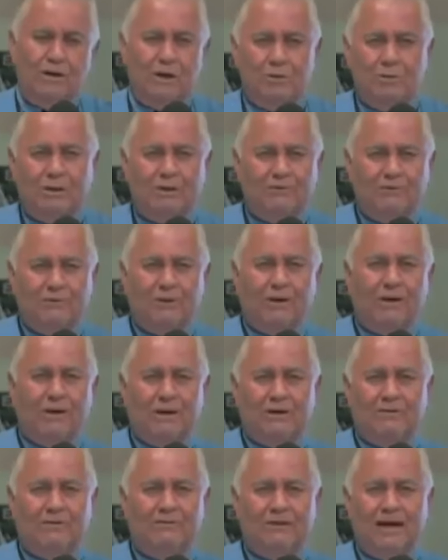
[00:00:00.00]
cubic
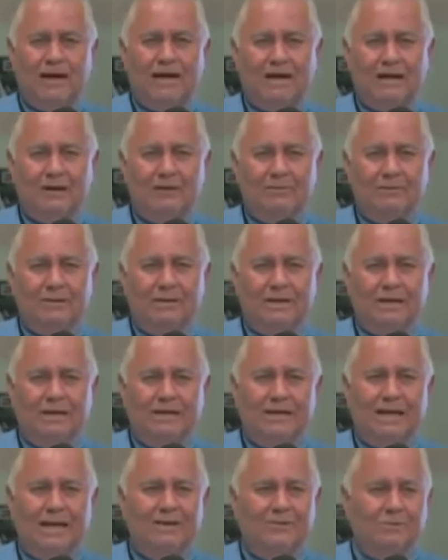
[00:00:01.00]
foot of the vacuum
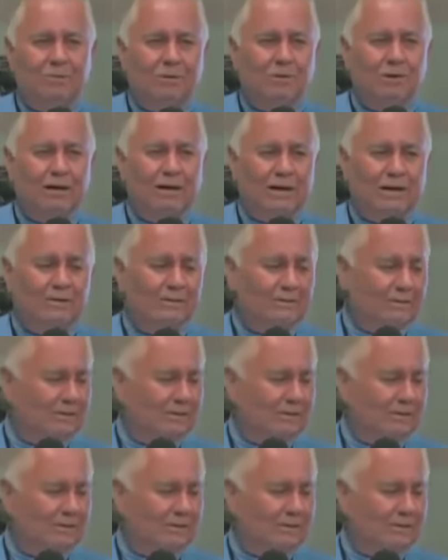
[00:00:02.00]
contains more.